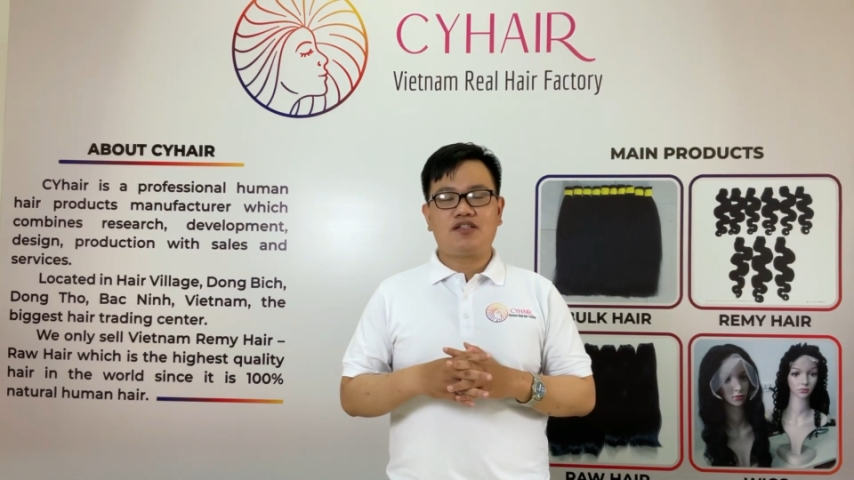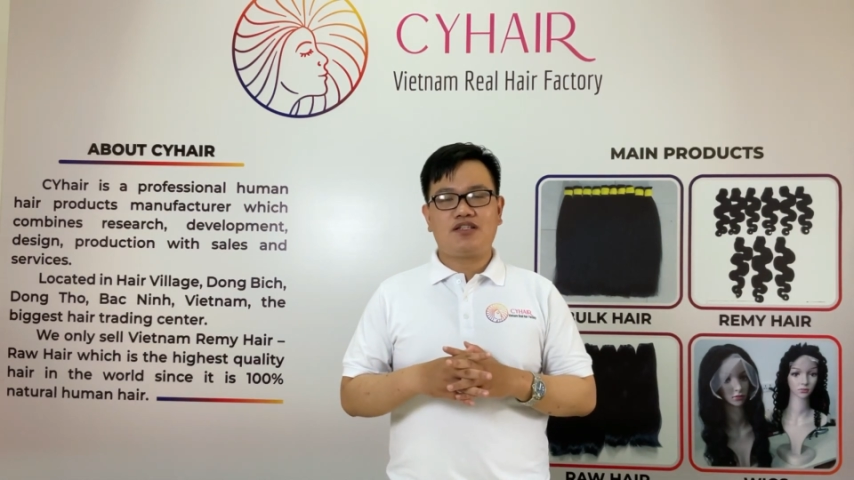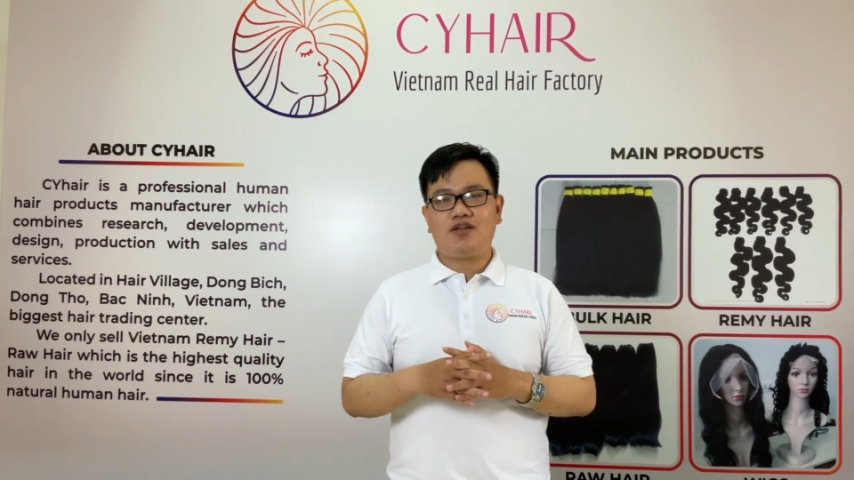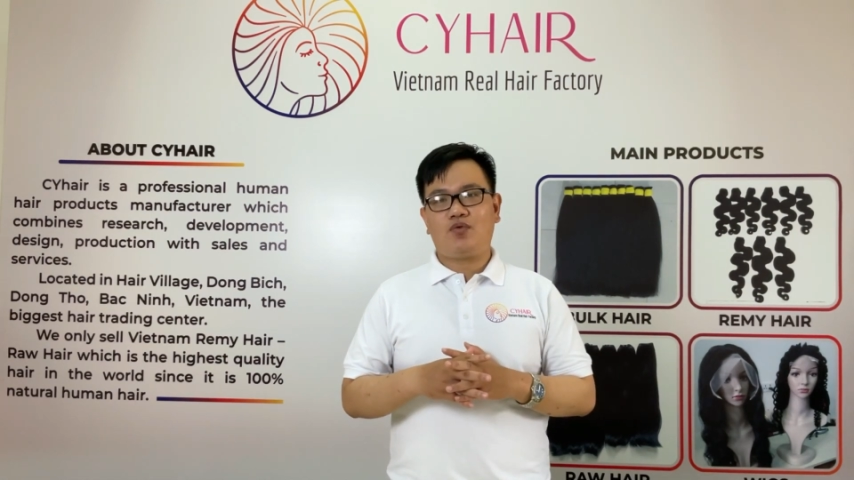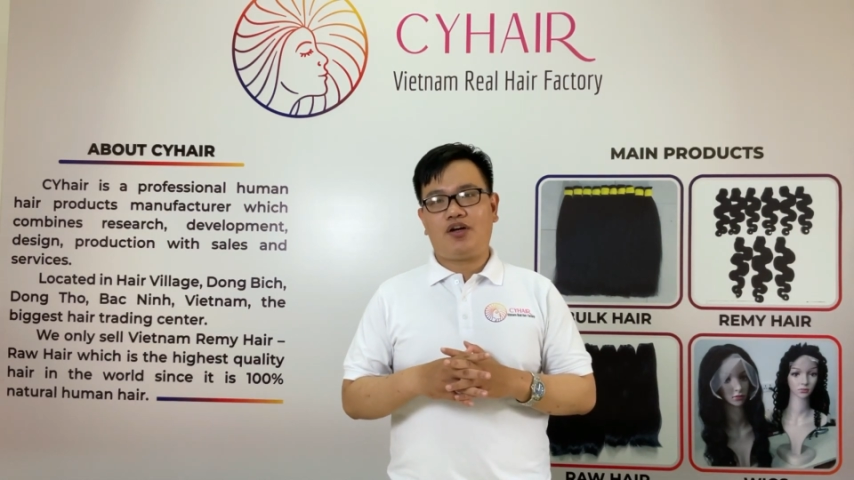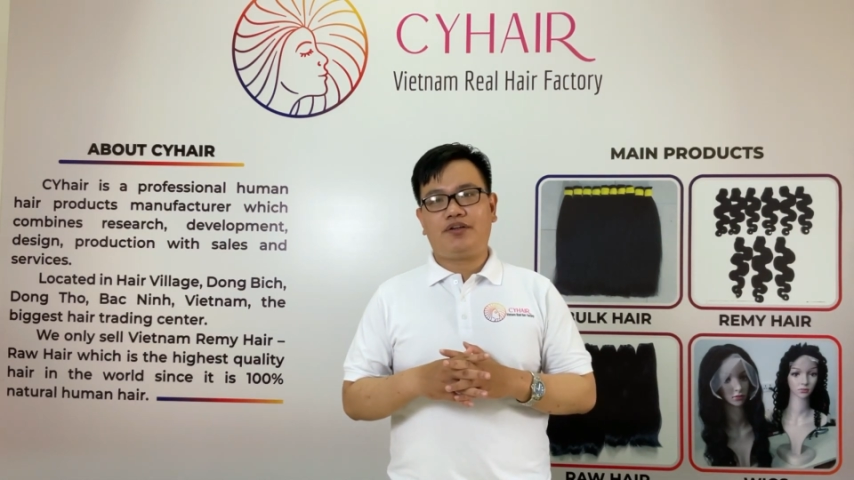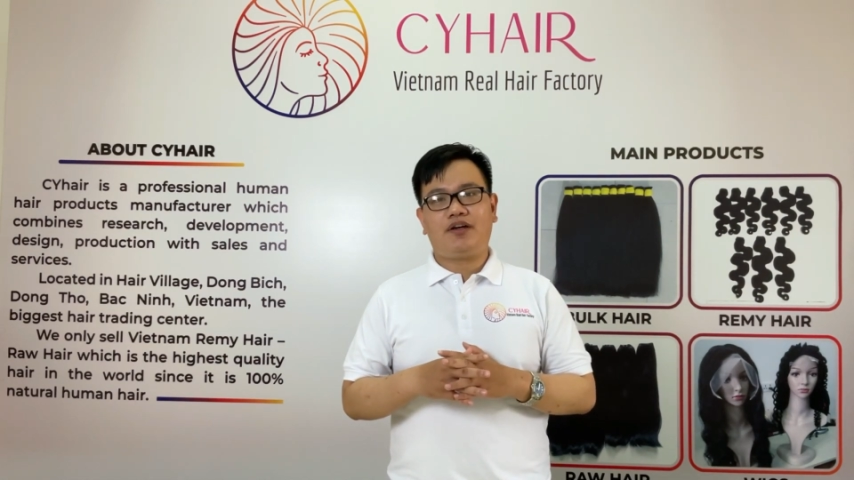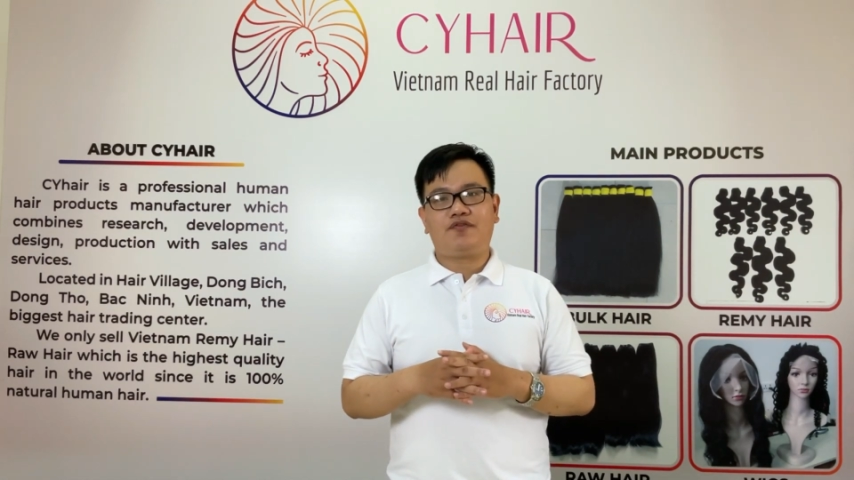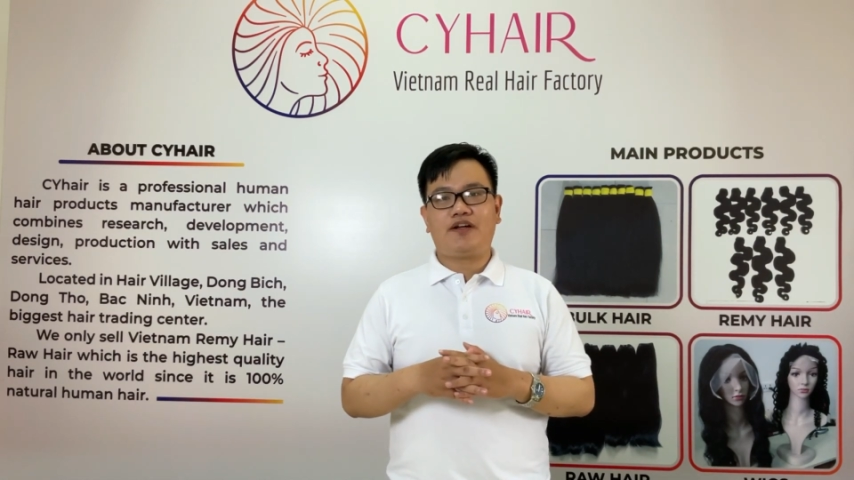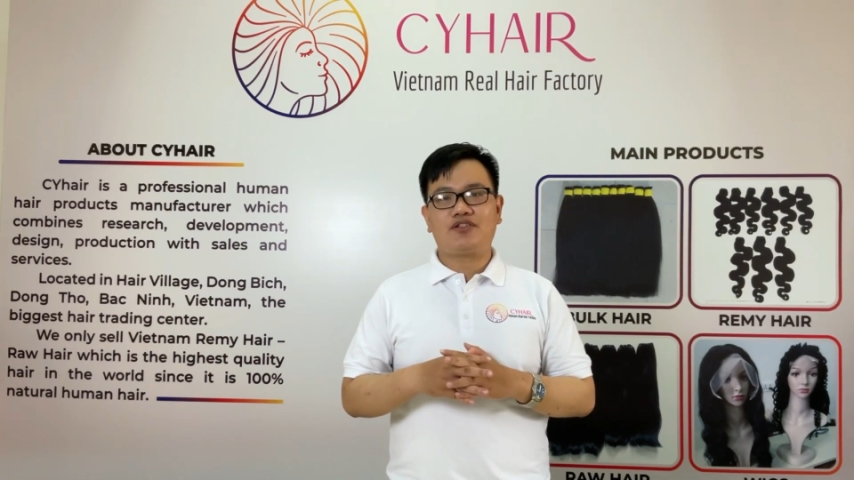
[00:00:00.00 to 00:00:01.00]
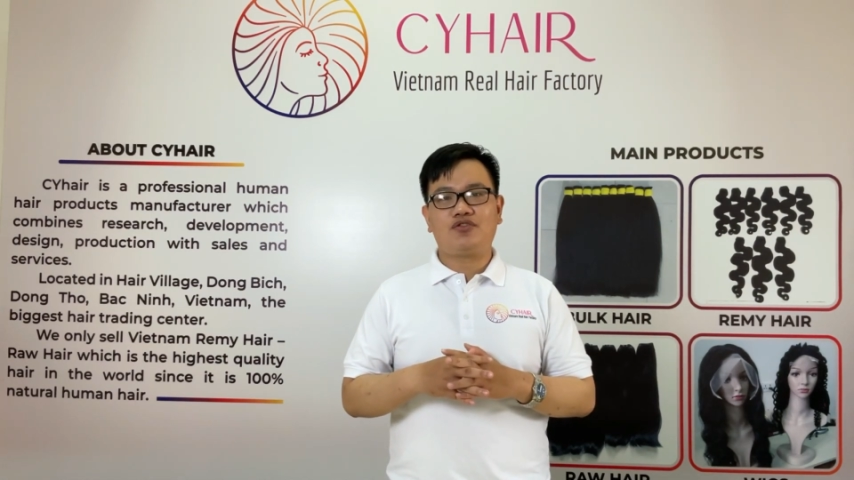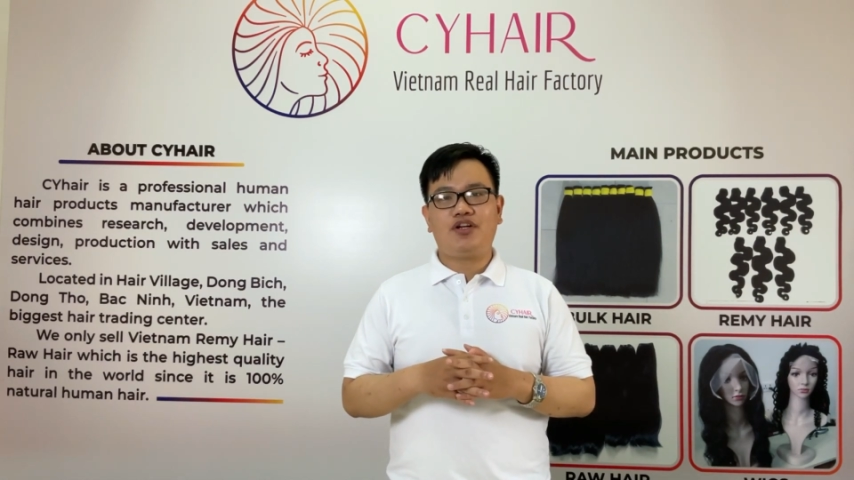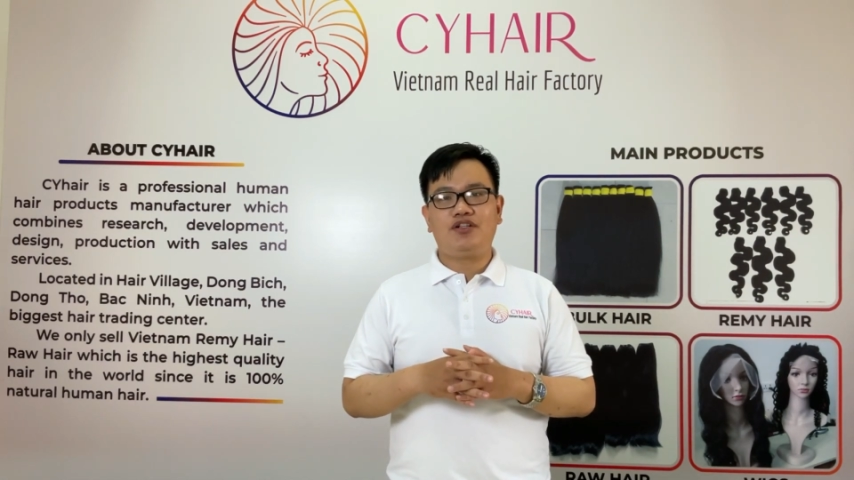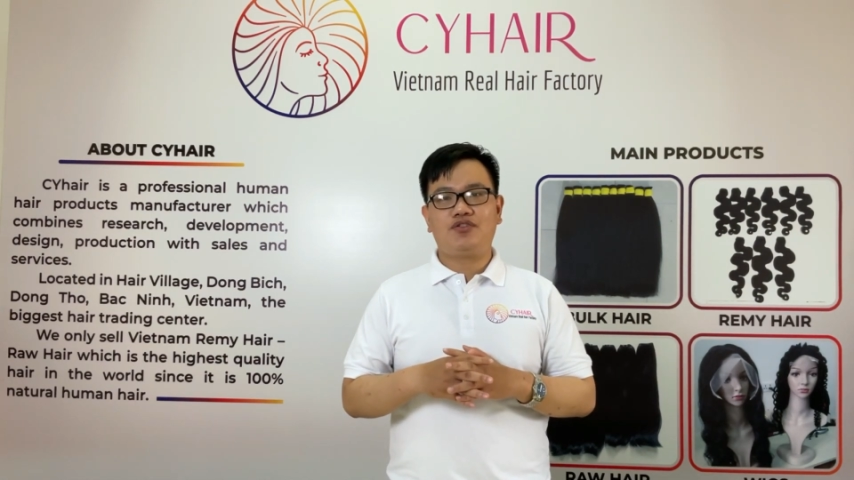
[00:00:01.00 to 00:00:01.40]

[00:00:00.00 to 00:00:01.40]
CYhair factory,